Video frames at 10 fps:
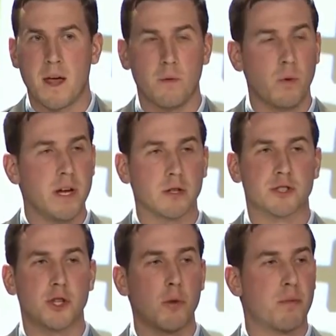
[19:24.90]
We are
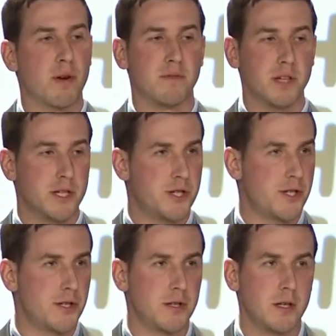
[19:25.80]
so
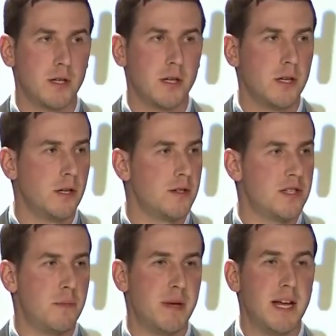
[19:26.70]
privileged
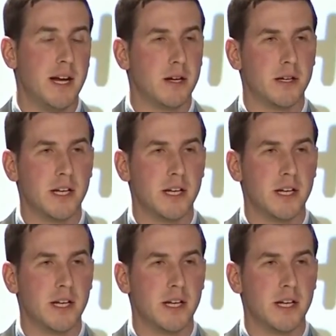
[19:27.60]
to be here.